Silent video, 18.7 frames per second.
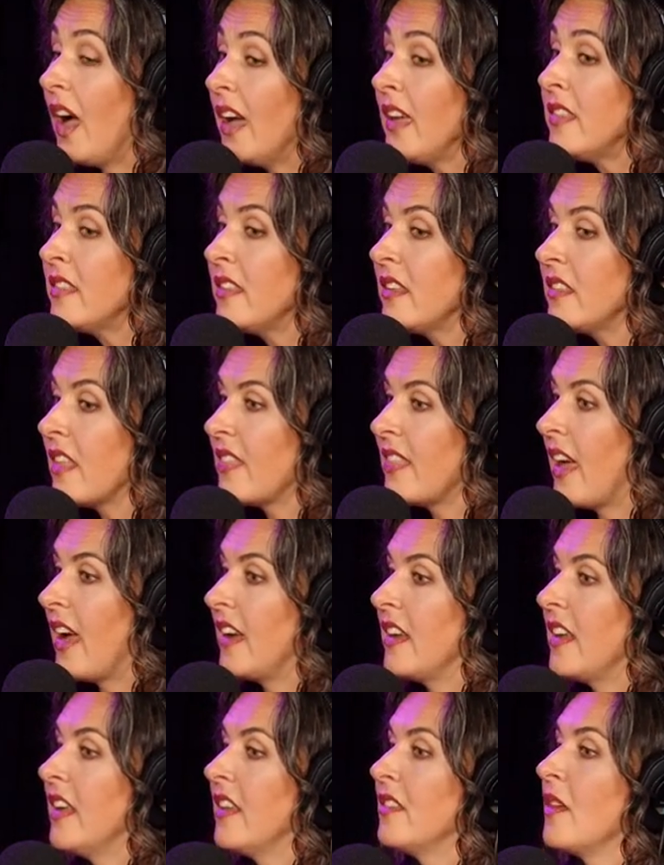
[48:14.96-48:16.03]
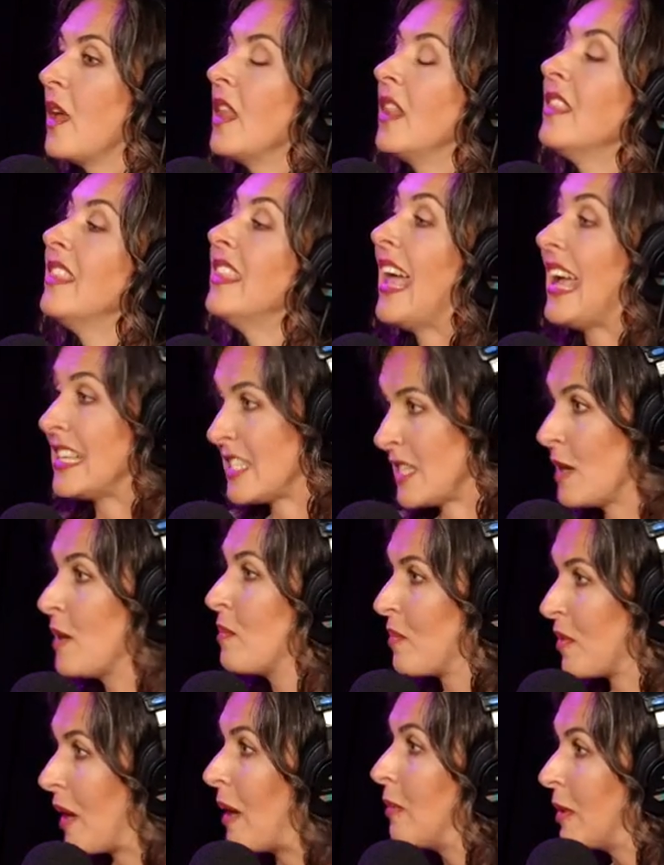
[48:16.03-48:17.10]
I think that that is less
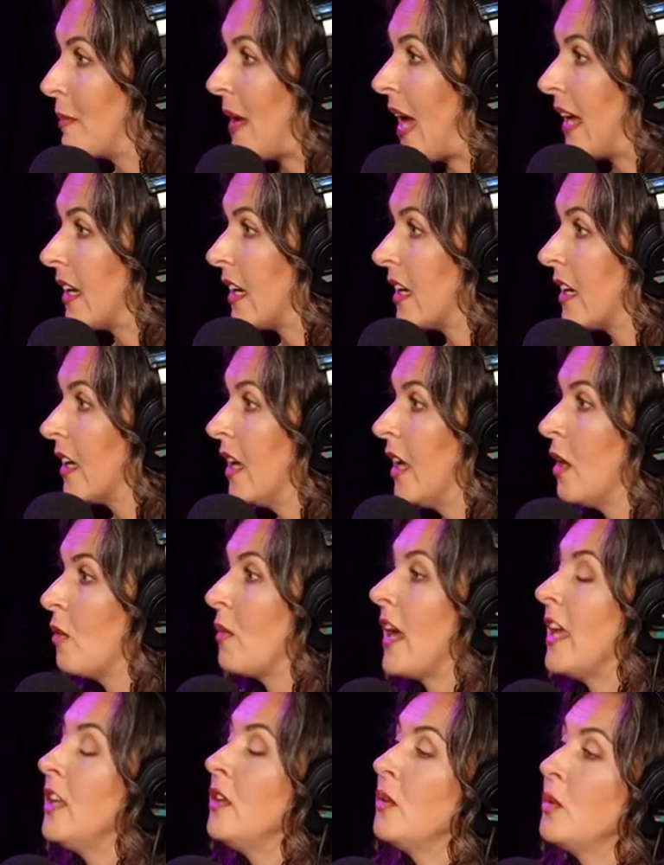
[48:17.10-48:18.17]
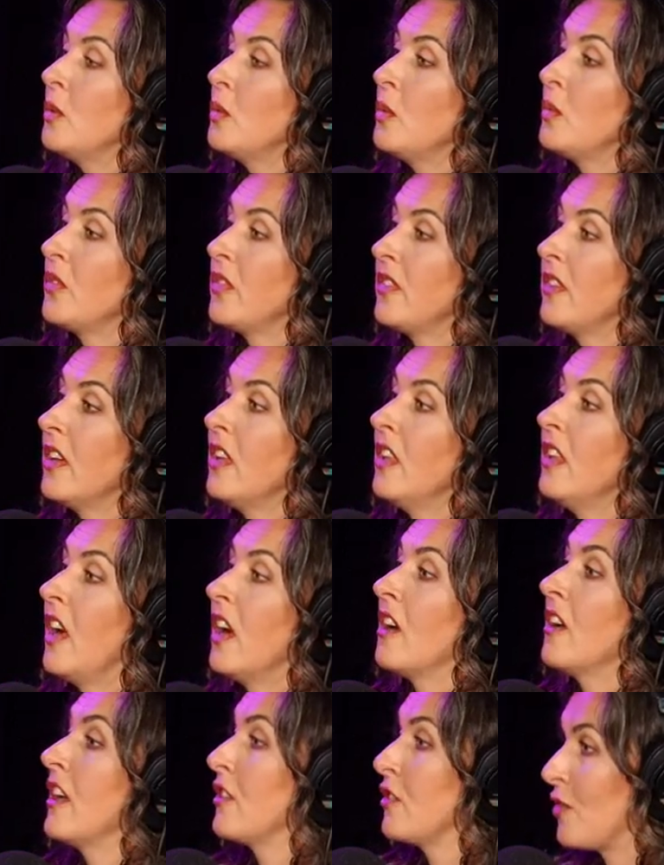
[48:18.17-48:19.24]
problematic. Okay. Right? You still
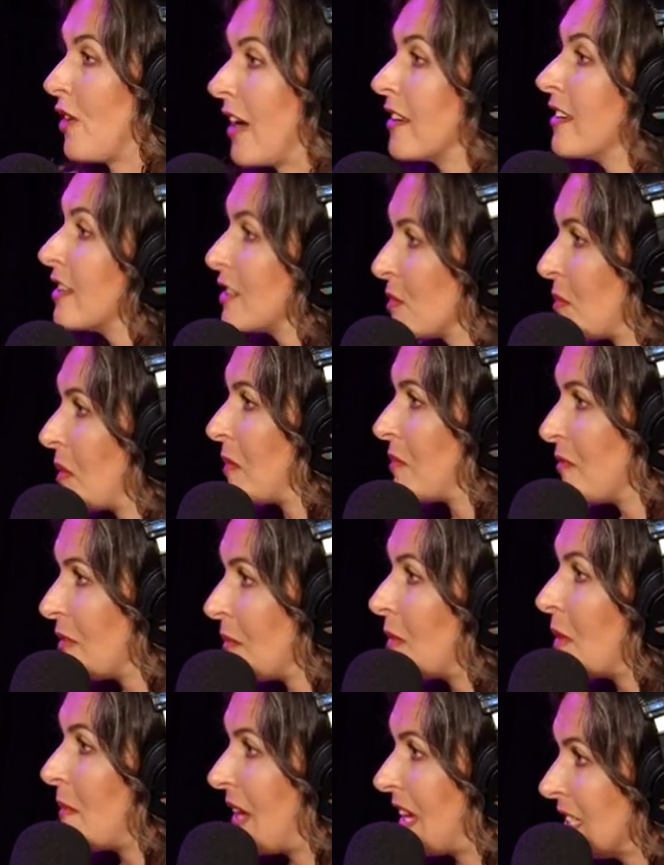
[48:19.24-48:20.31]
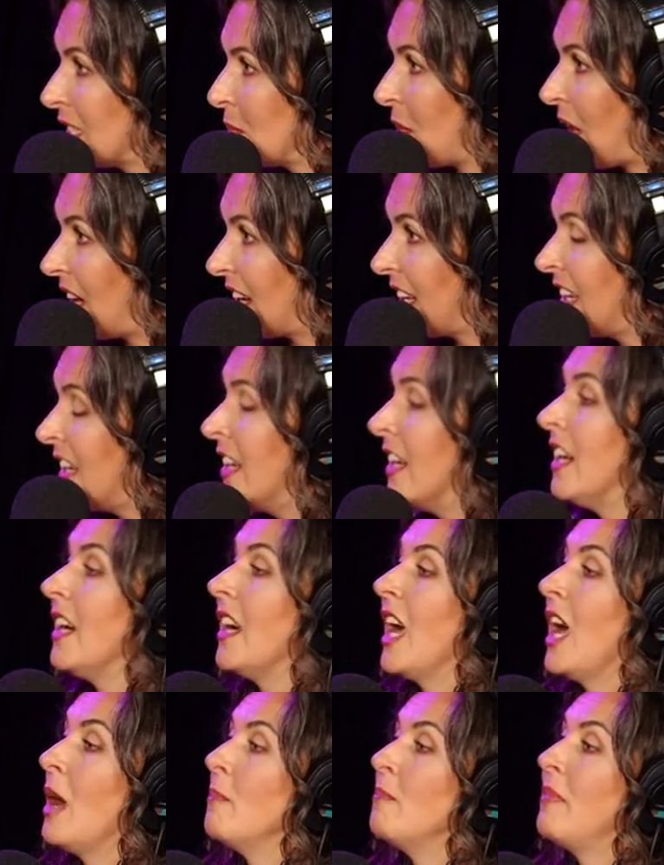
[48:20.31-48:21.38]
are extracting sperm from the man's body,
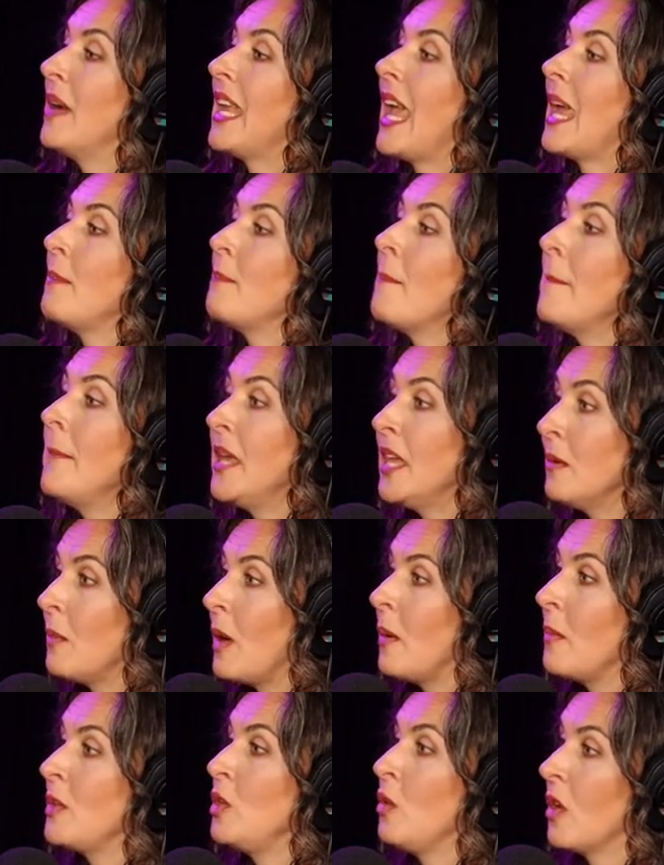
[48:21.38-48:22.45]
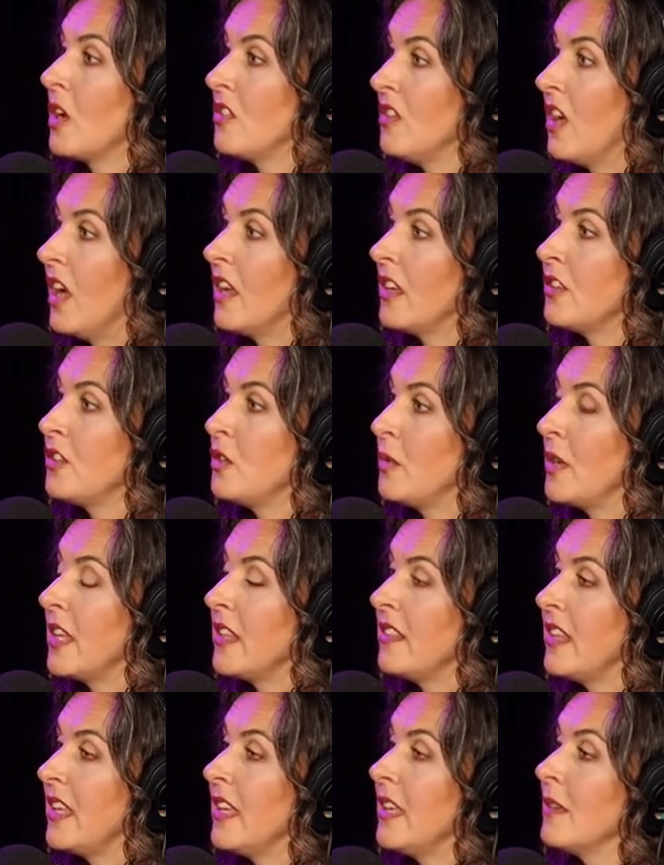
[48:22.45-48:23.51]
um, but at minimum, you are not
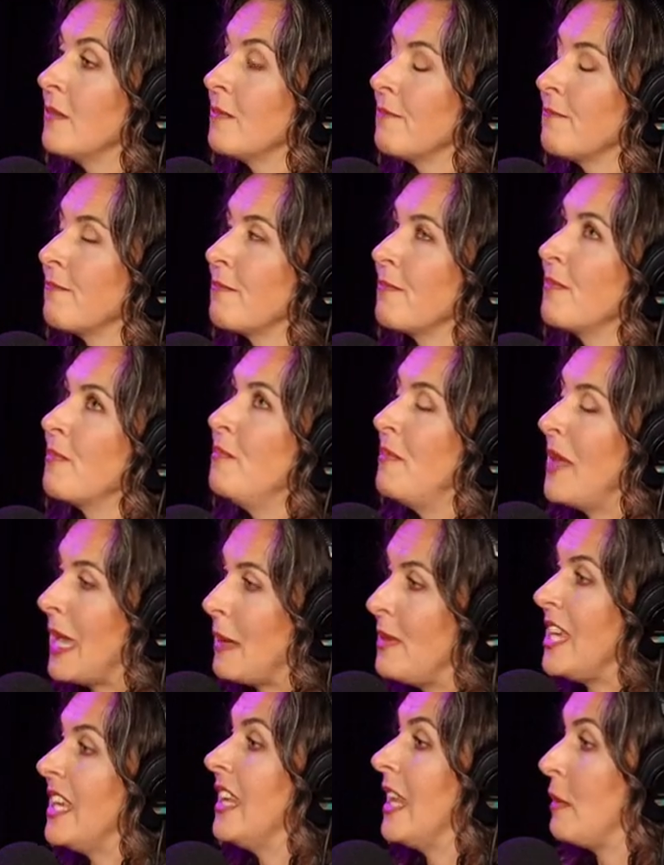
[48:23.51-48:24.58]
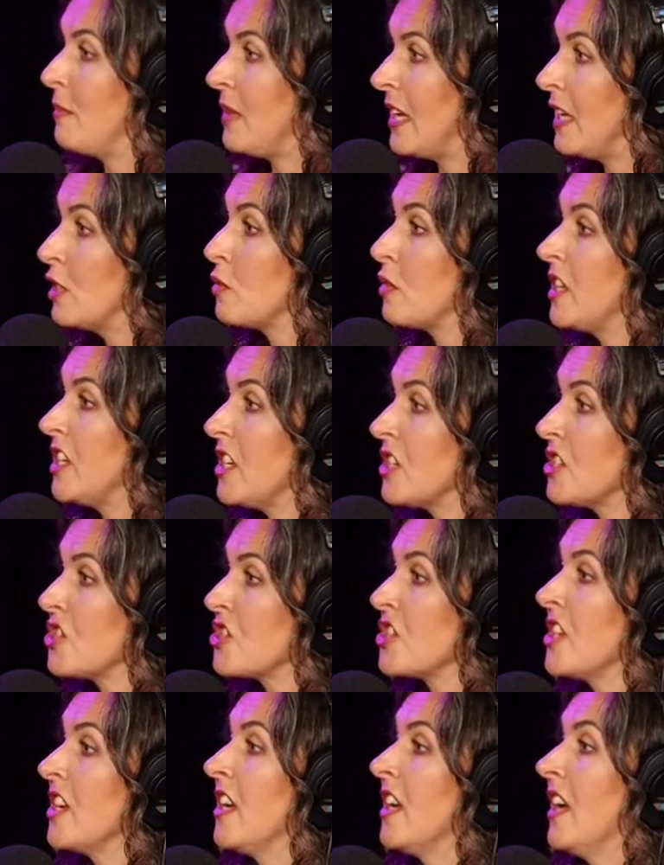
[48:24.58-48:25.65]
doing the baby in a petri
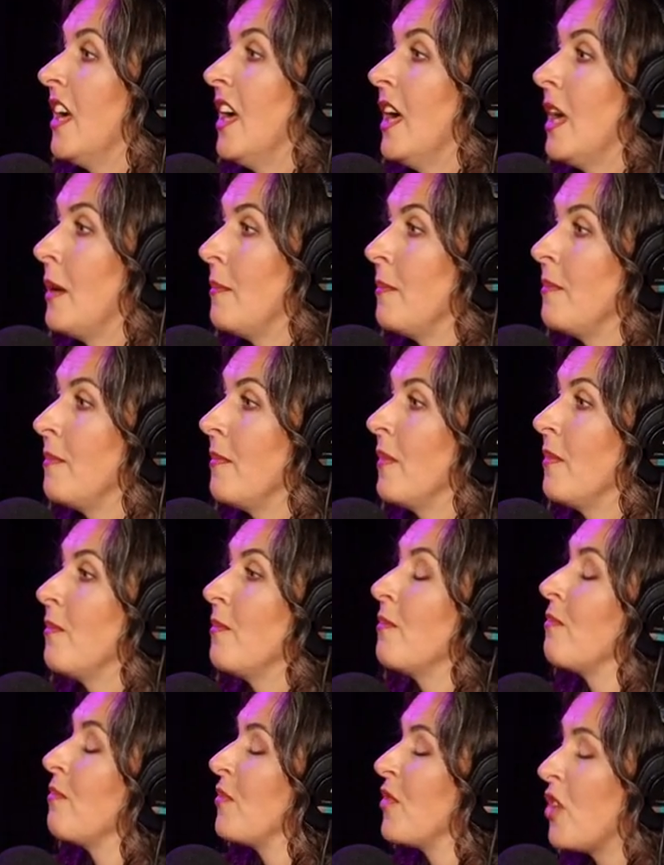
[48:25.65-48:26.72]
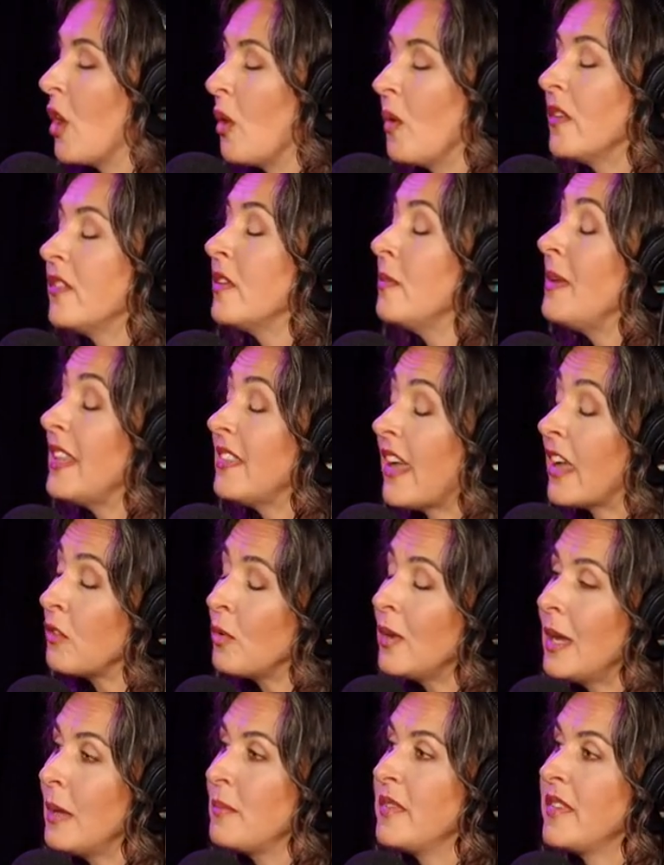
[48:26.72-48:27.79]
dish. Um, so to me, that's
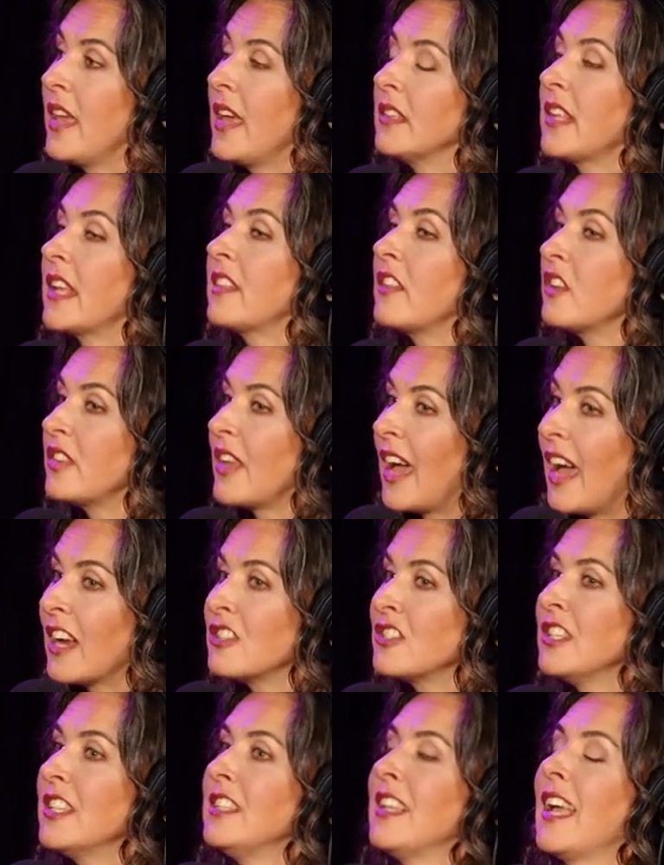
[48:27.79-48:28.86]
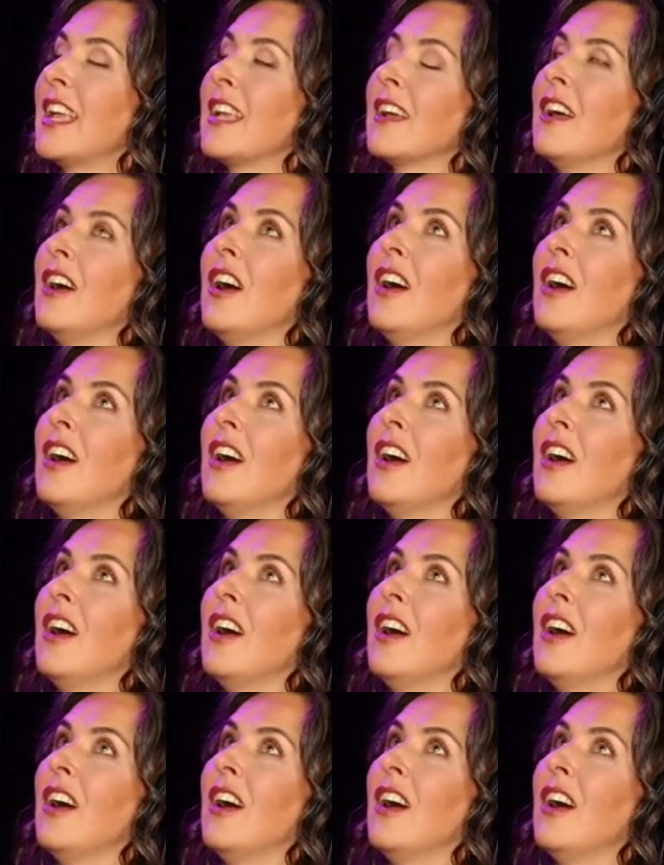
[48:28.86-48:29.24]
why I'm saying like there's actually like